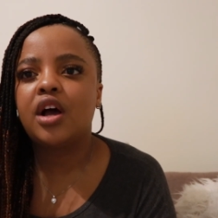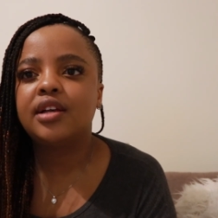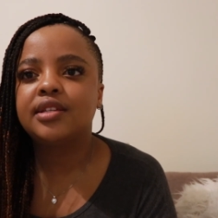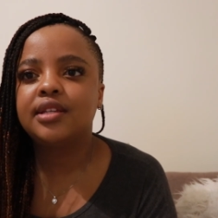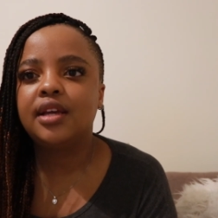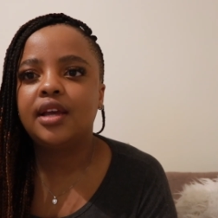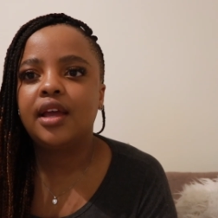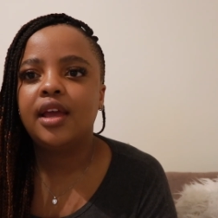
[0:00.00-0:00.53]

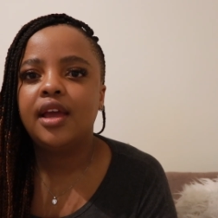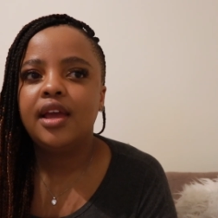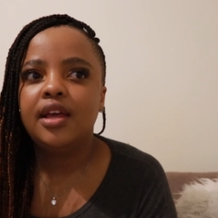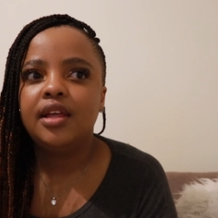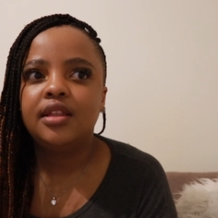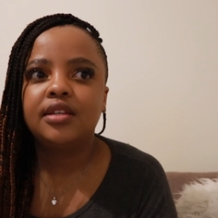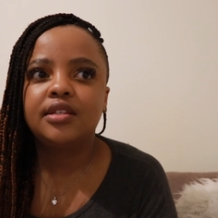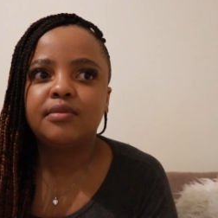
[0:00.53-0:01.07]
asking
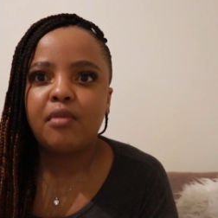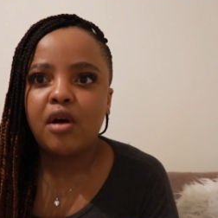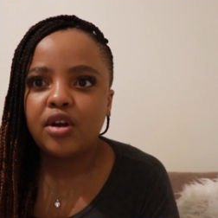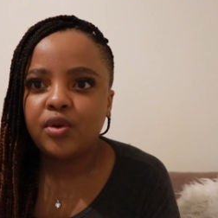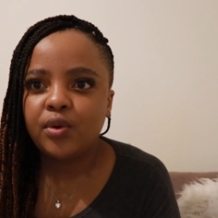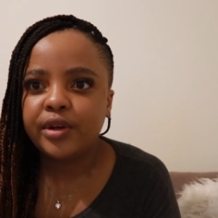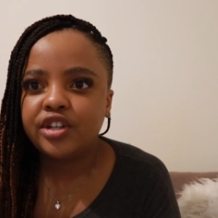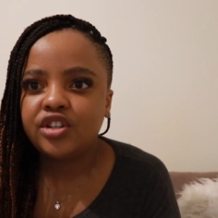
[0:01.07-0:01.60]
the
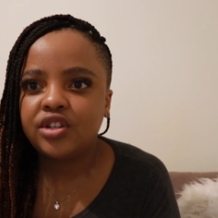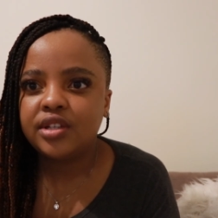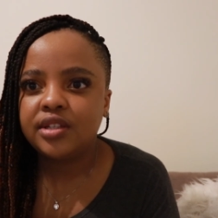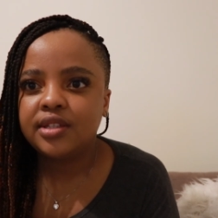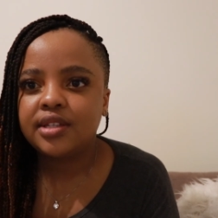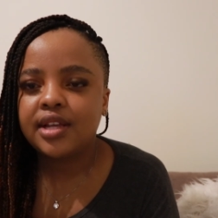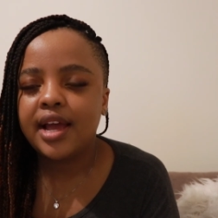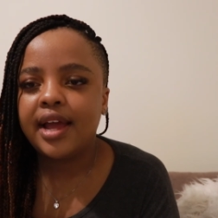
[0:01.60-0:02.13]
smart
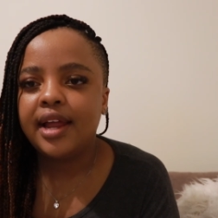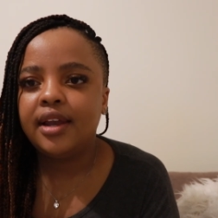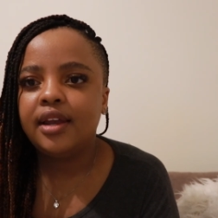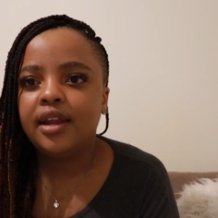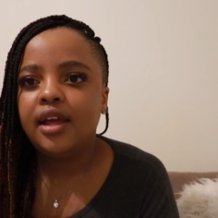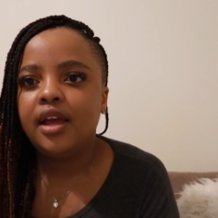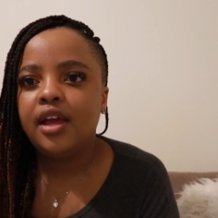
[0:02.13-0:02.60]
questions and